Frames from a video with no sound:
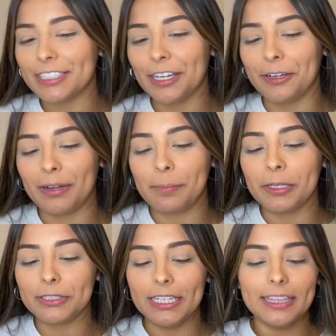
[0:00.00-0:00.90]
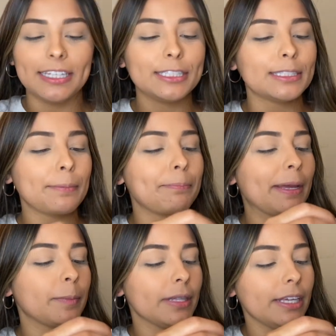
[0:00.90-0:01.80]
So I'm using this
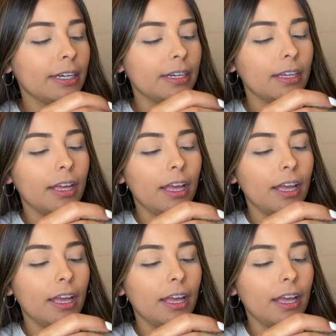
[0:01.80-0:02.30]
Maybelline